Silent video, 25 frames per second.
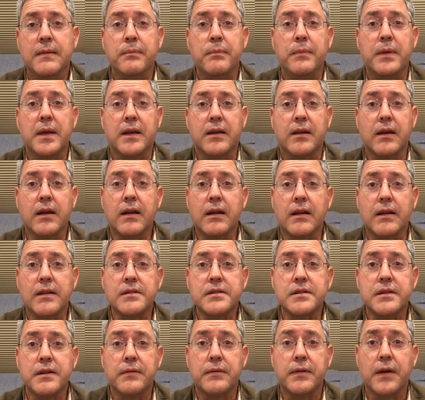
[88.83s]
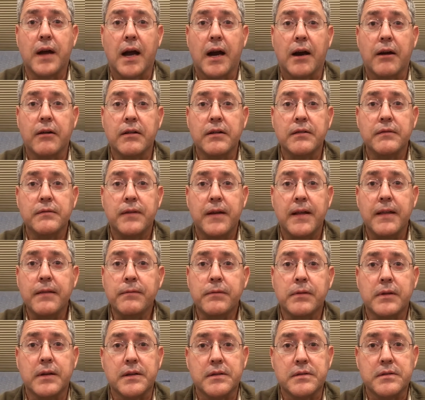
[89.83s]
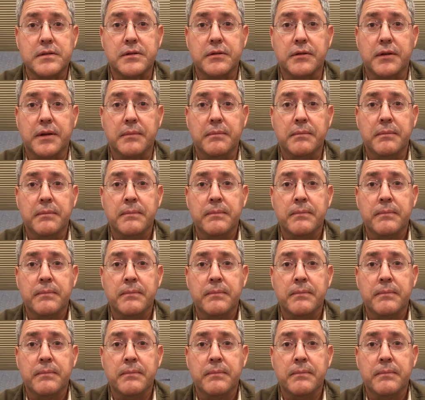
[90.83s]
because of our unfaithfulness to Him.